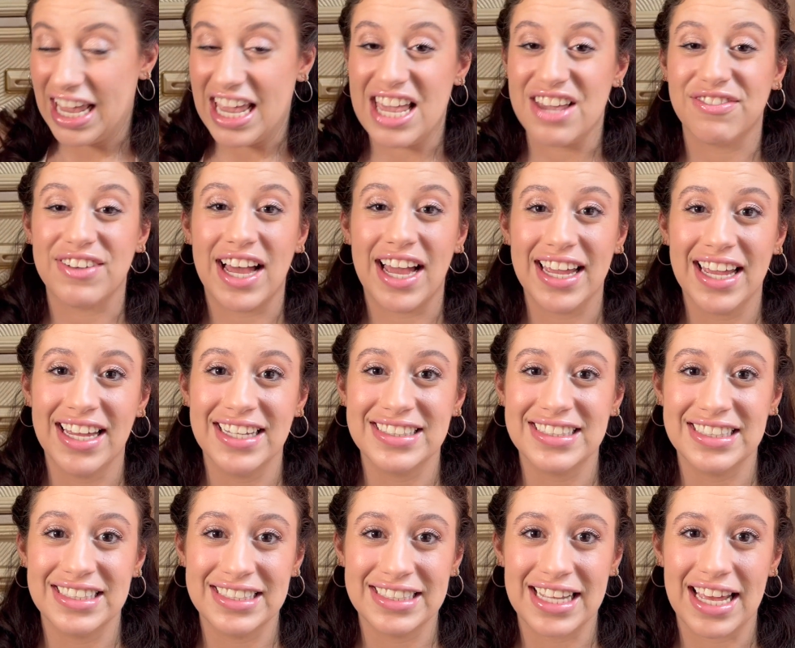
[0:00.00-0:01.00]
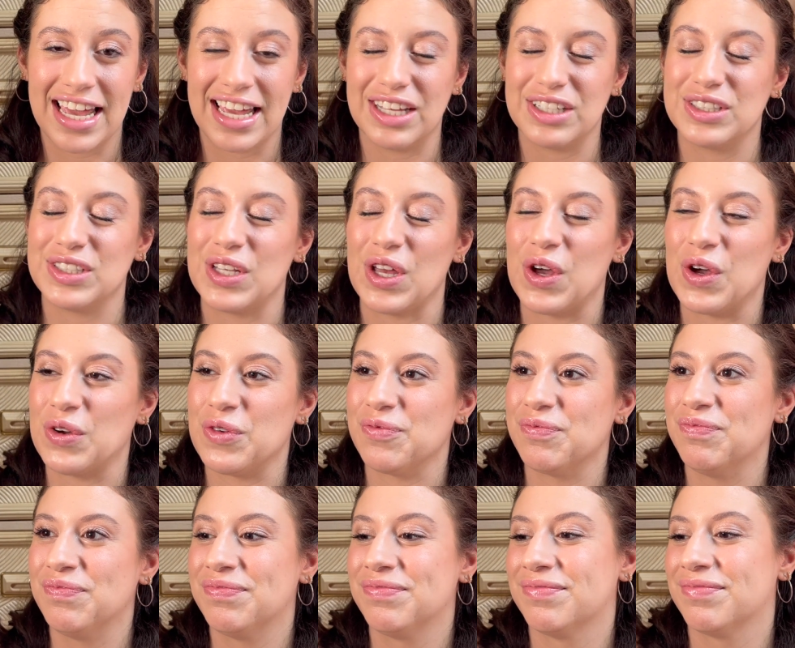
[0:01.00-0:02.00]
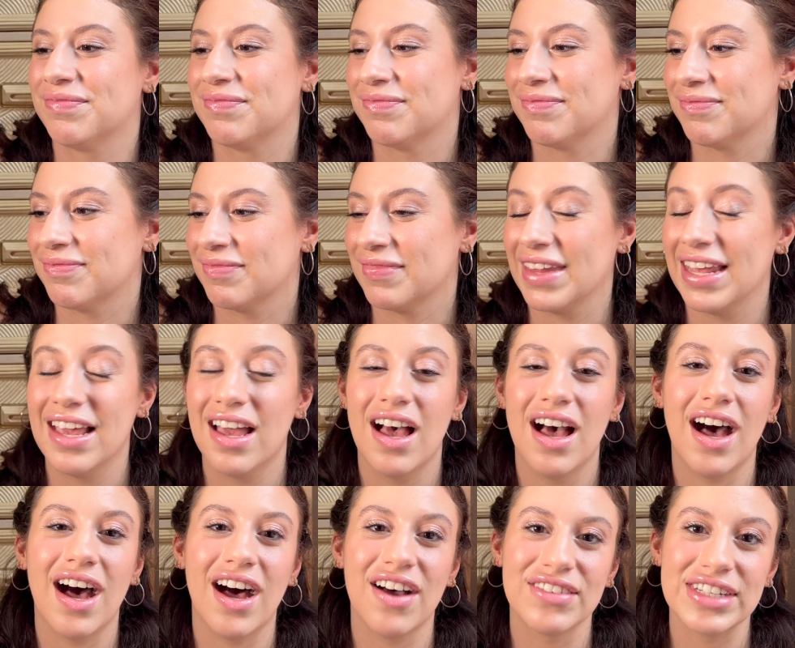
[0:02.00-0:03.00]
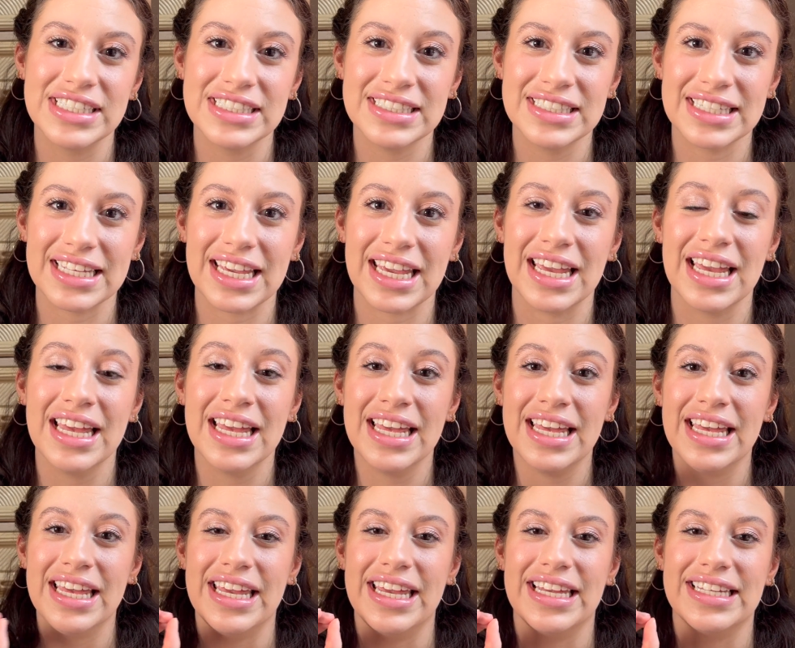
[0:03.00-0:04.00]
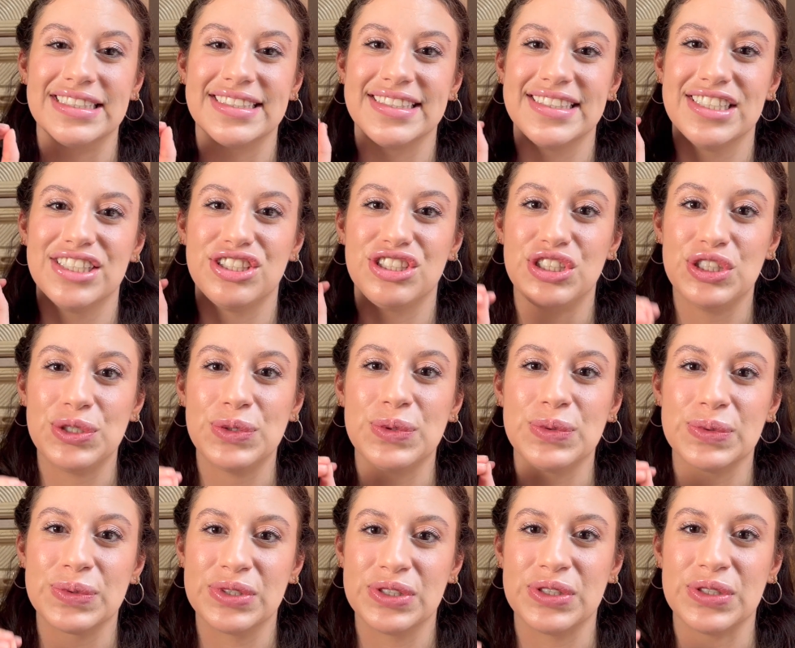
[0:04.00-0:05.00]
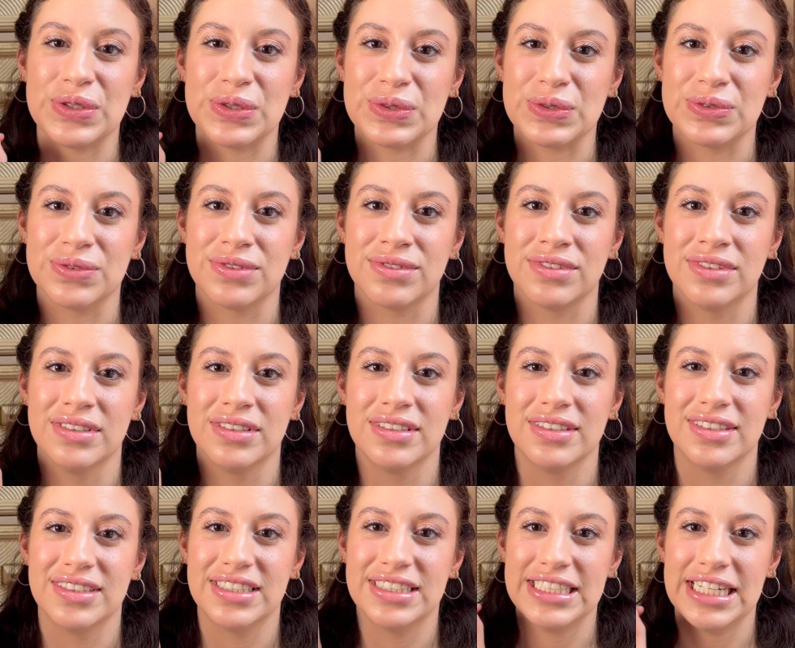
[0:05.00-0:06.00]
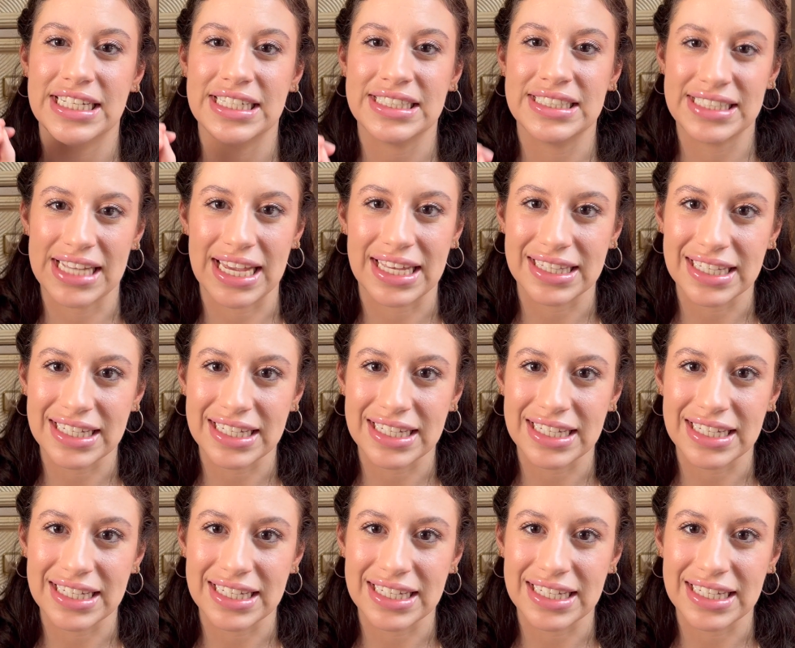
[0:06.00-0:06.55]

If I had to say, so obviously it's too soon to say